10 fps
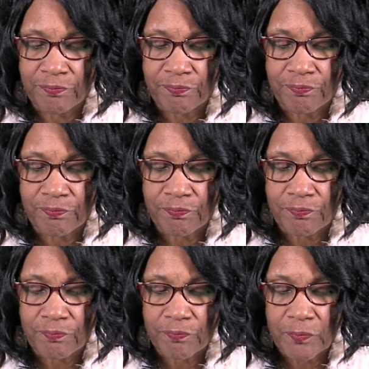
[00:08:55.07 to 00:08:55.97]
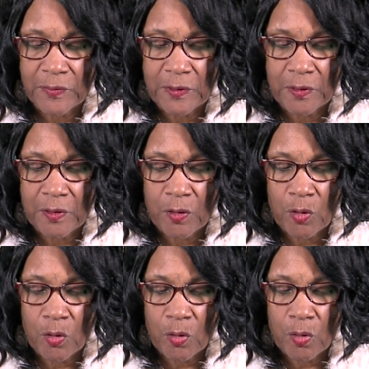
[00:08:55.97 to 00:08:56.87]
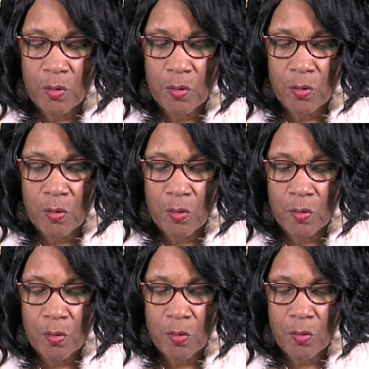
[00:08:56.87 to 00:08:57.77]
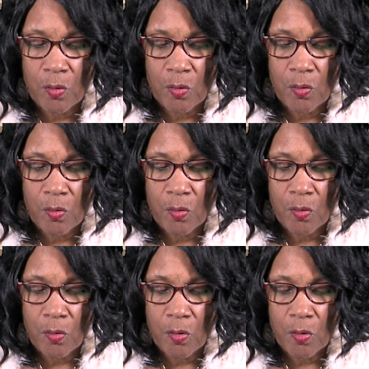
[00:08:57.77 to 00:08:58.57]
(no one is talking)